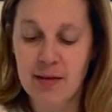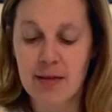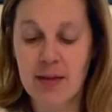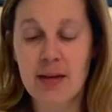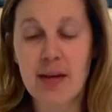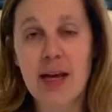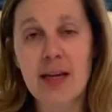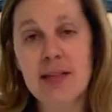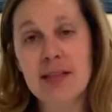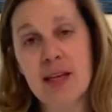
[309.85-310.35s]
The
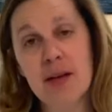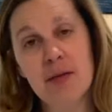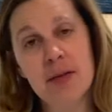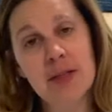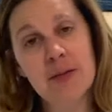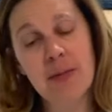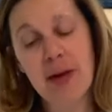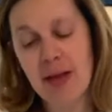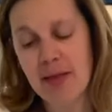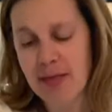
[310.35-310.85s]
next day was
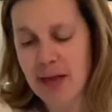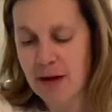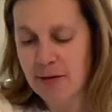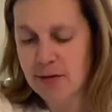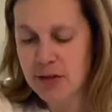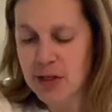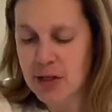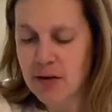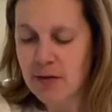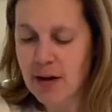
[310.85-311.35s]
spent
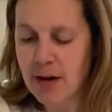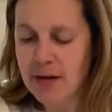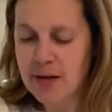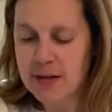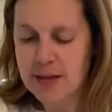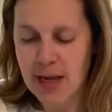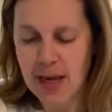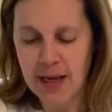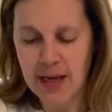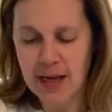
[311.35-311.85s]
lounging around and
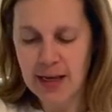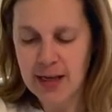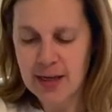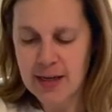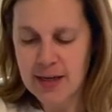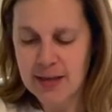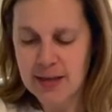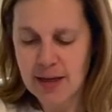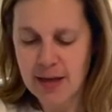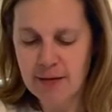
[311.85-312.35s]
taking it
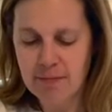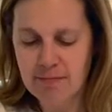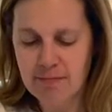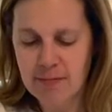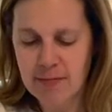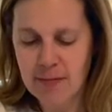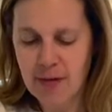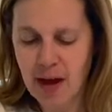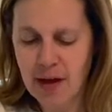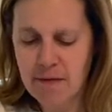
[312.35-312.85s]
easy.
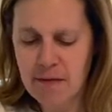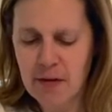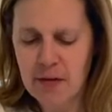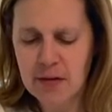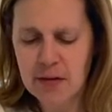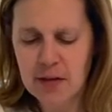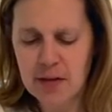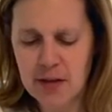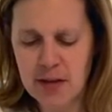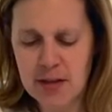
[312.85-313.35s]
I
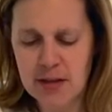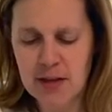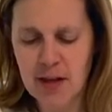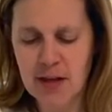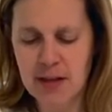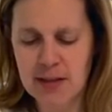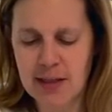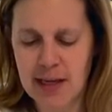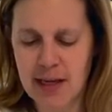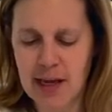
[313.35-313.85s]
felt good as long
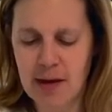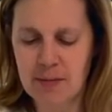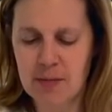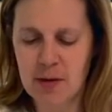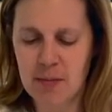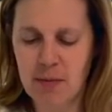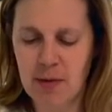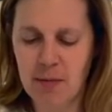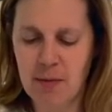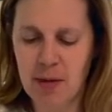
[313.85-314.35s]
as I kept
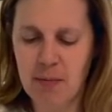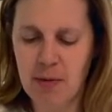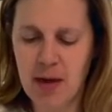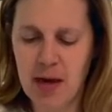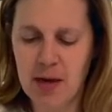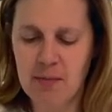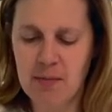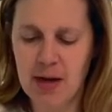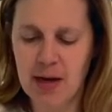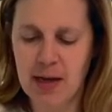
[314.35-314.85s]
up on my
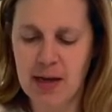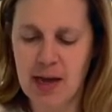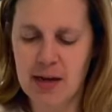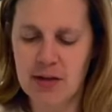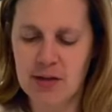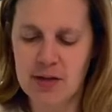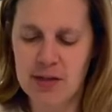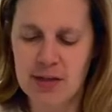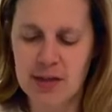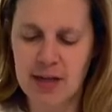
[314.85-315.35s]
pain
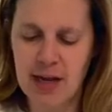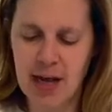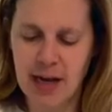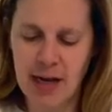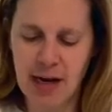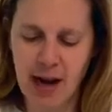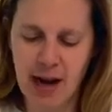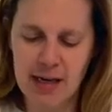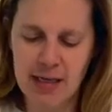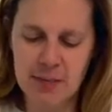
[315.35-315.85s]
medications and had
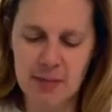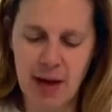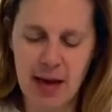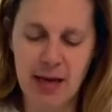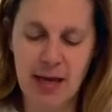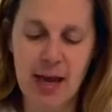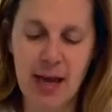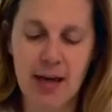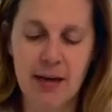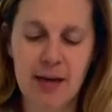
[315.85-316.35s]
an ice pack
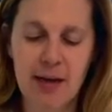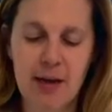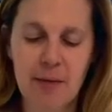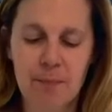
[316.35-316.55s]
handy.